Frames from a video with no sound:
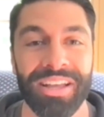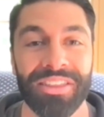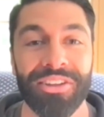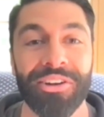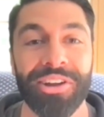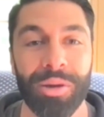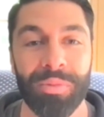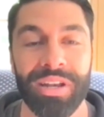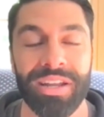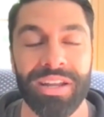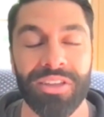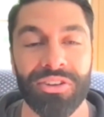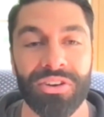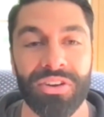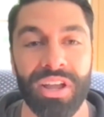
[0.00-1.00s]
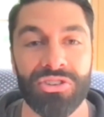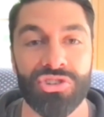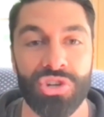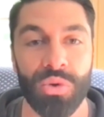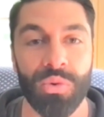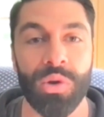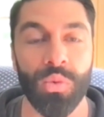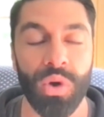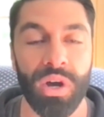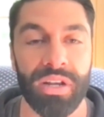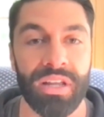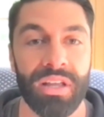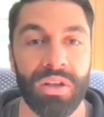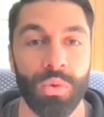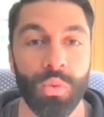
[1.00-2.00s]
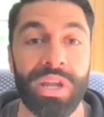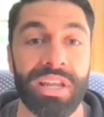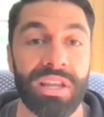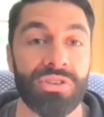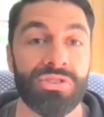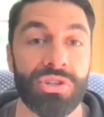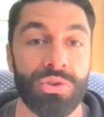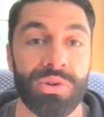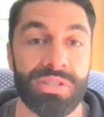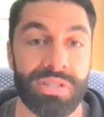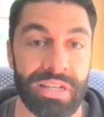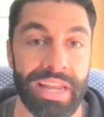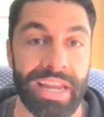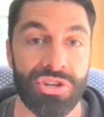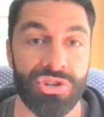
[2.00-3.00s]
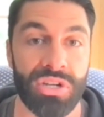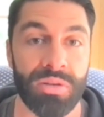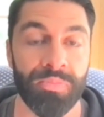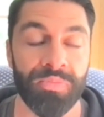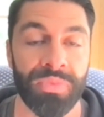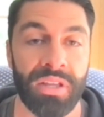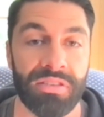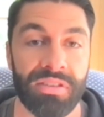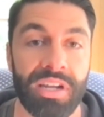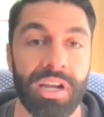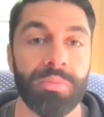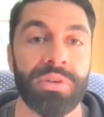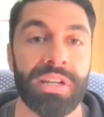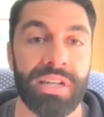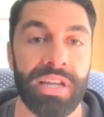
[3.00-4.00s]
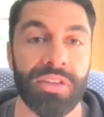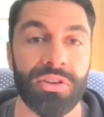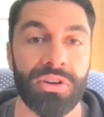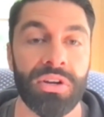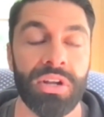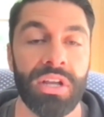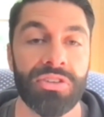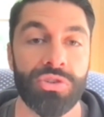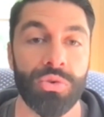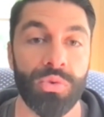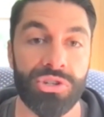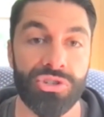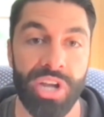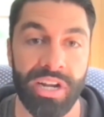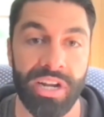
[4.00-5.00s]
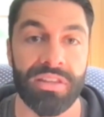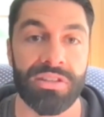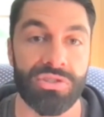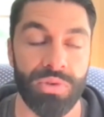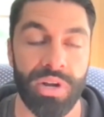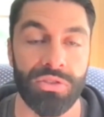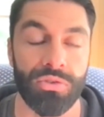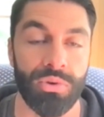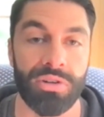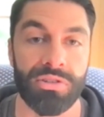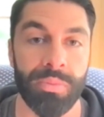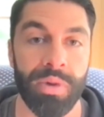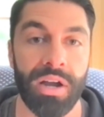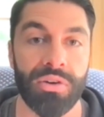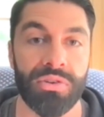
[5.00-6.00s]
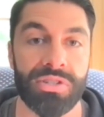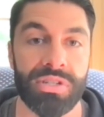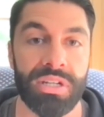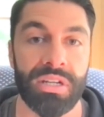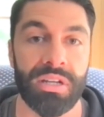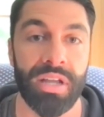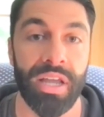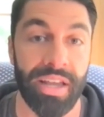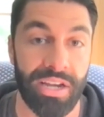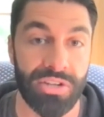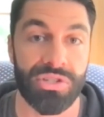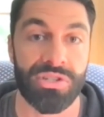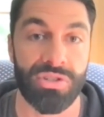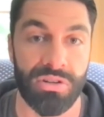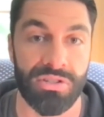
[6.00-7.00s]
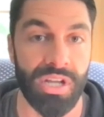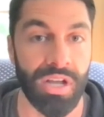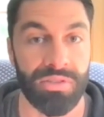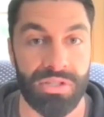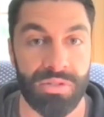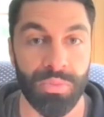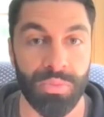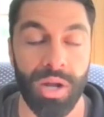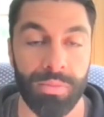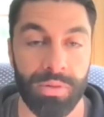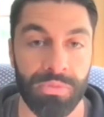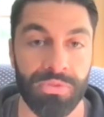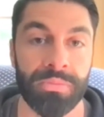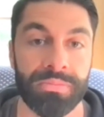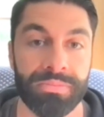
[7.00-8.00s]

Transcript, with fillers: they're coming together and showing what we can do as a nation to come together to reject this threat through our democracy and actually start solving some problems.